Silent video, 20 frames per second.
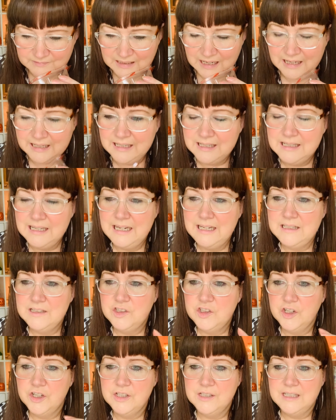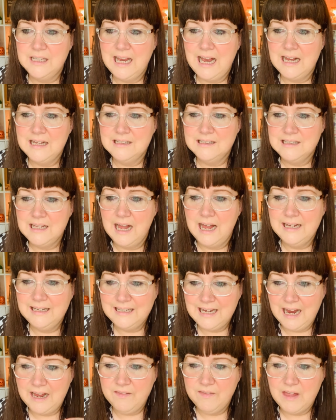And it has that,
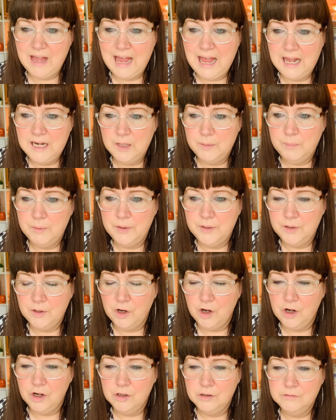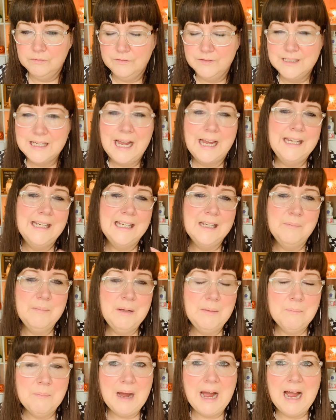again, that element of taking
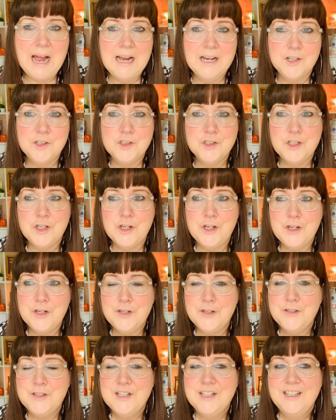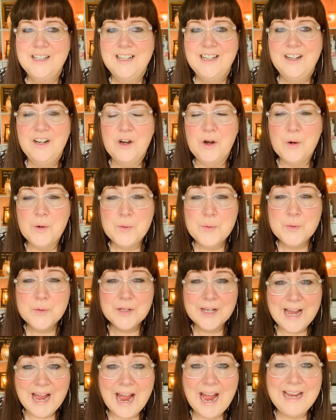me back to all
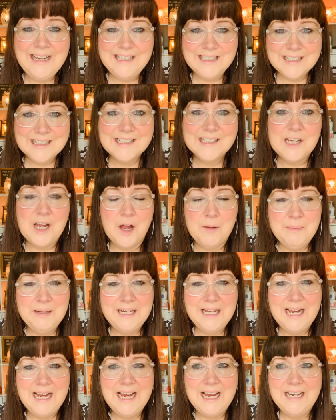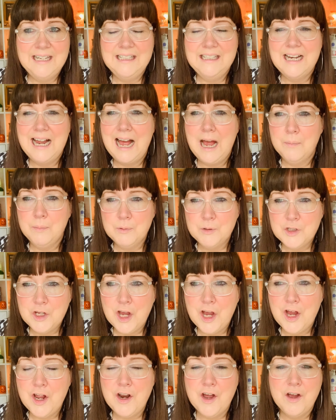the cakes coming in, you know, apple
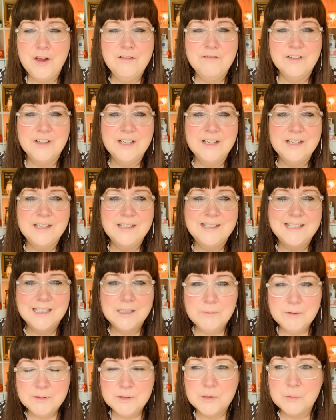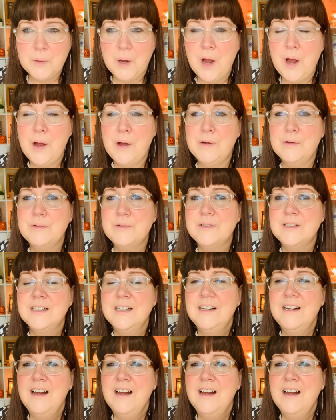turnovers, cinnamon swirls,